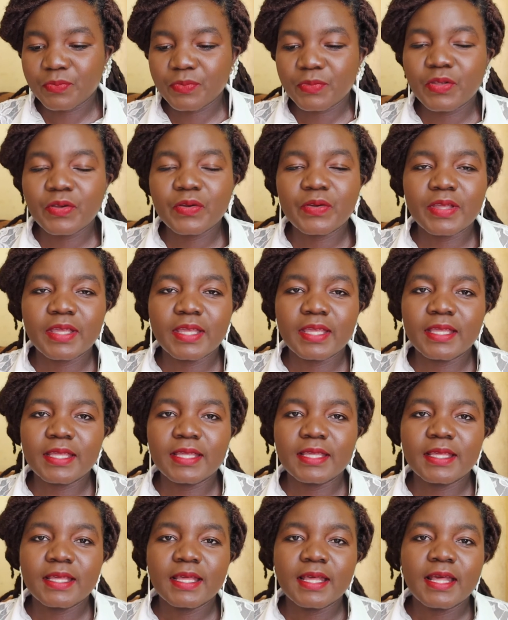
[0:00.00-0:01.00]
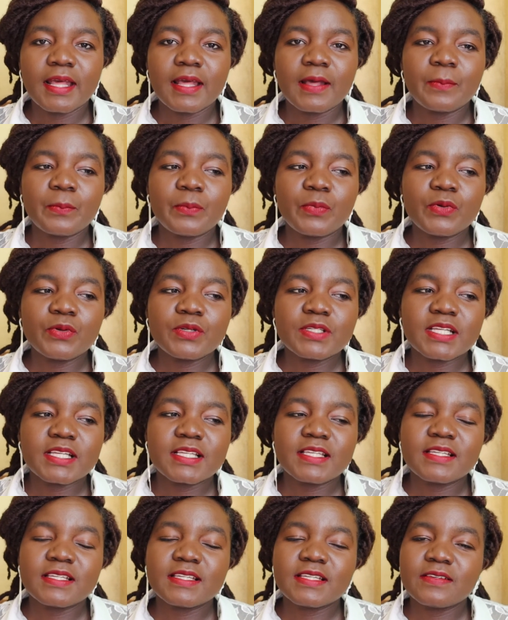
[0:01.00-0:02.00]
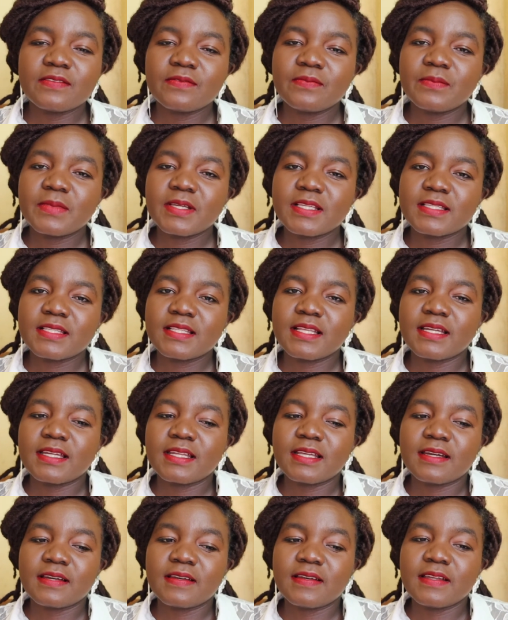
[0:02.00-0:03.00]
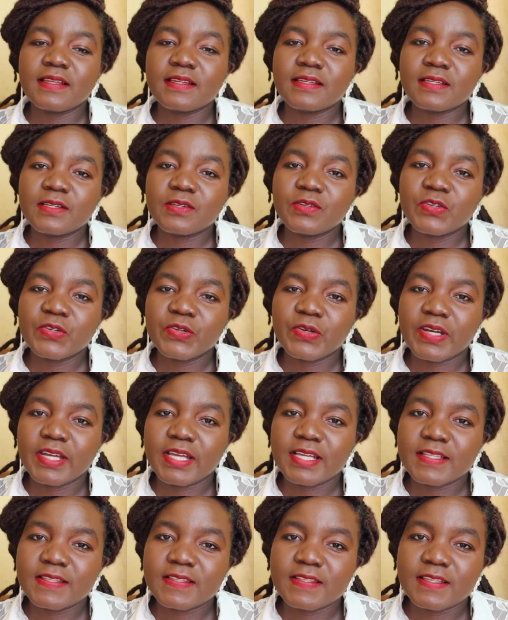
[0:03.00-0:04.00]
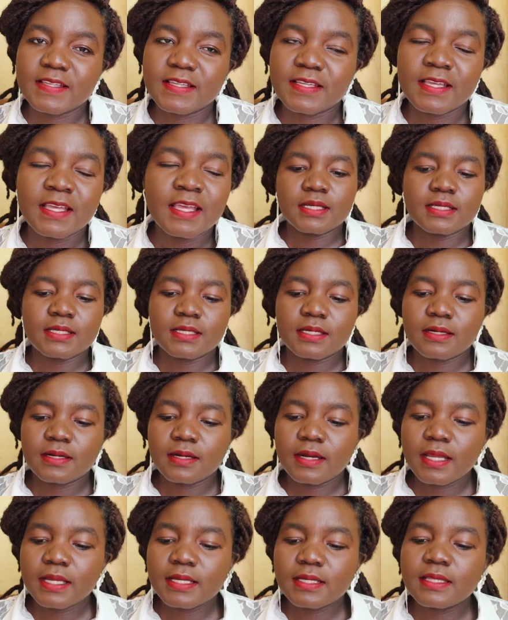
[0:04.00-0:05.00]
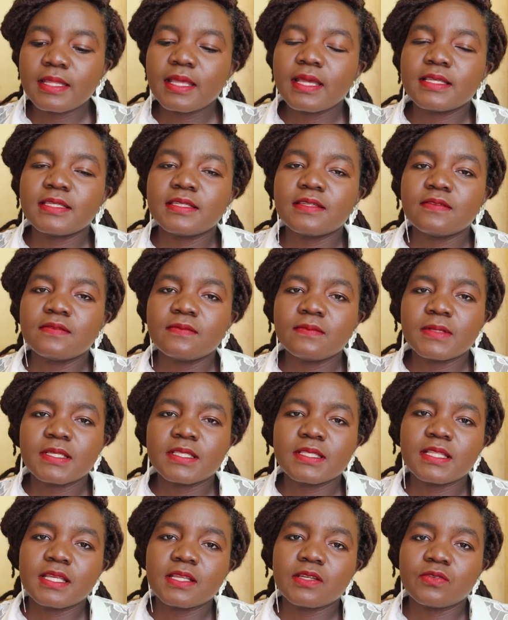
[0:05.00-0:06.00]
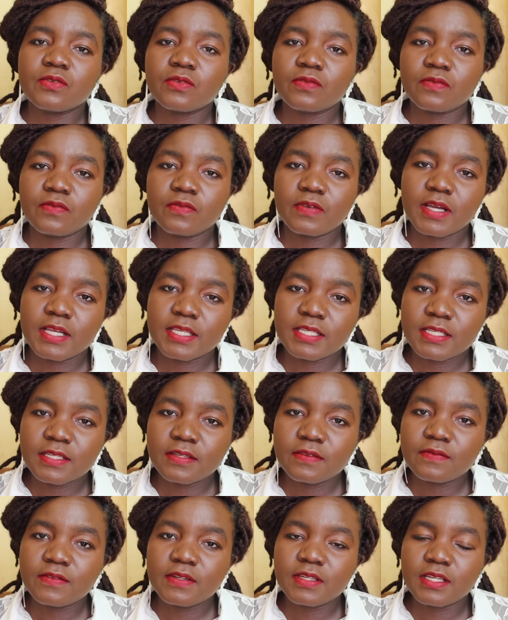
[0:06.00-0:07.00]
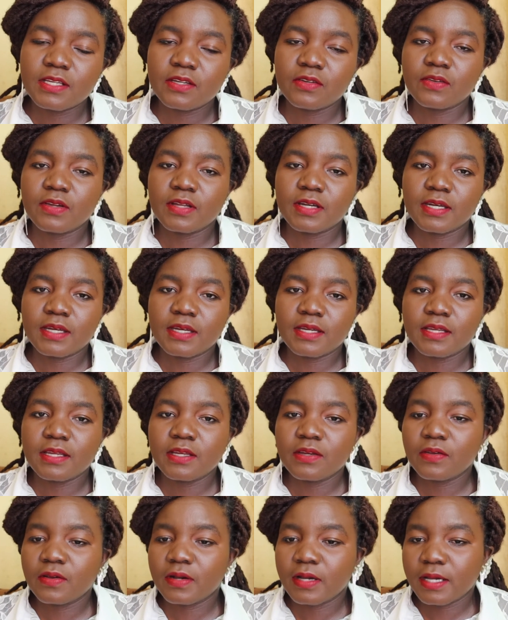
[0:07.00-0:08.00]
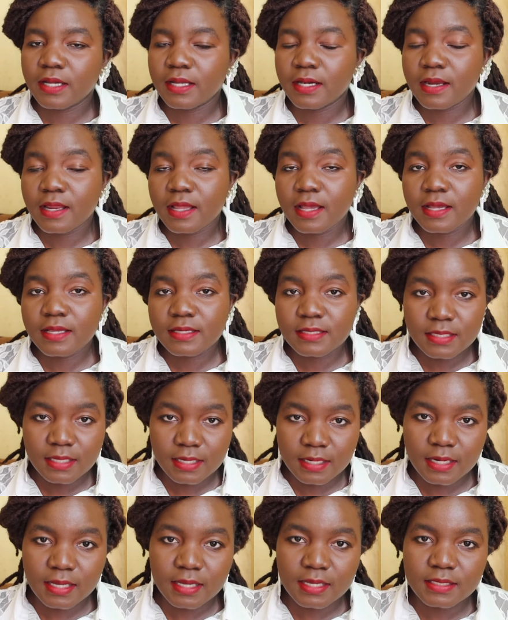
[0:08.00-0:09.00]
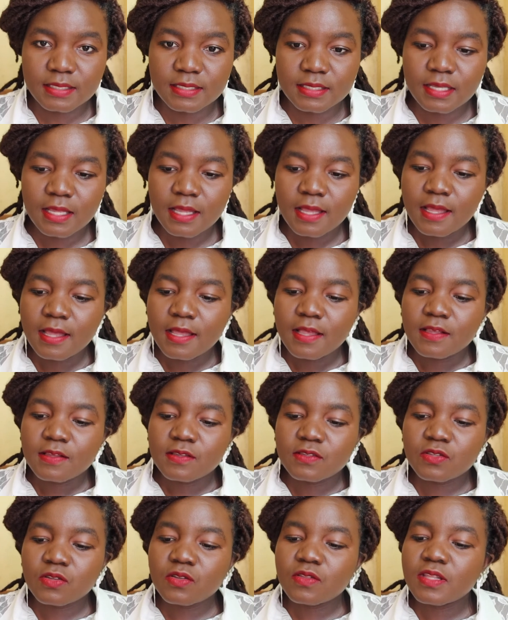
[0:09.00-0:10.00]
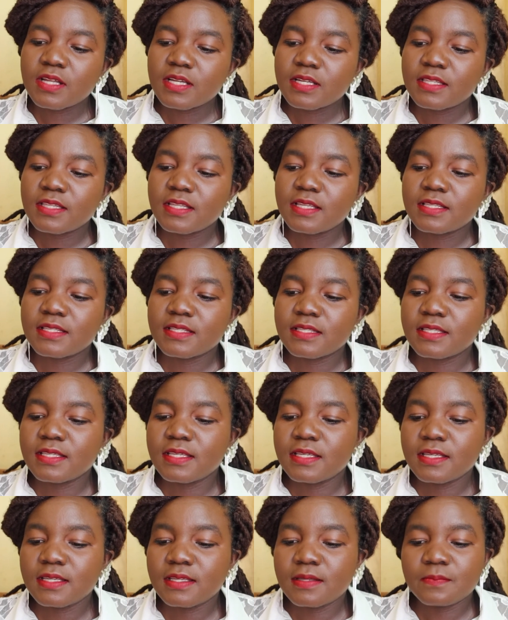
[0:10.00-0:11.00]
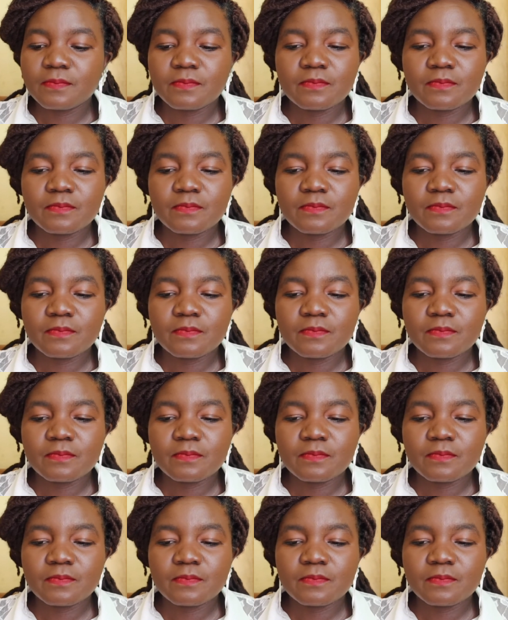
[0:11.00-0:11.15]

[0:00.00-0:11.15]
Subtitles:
Okay? Put achievements that are related to nursing. Write the achievements that you've achieved in your career as a nurse, so that they see.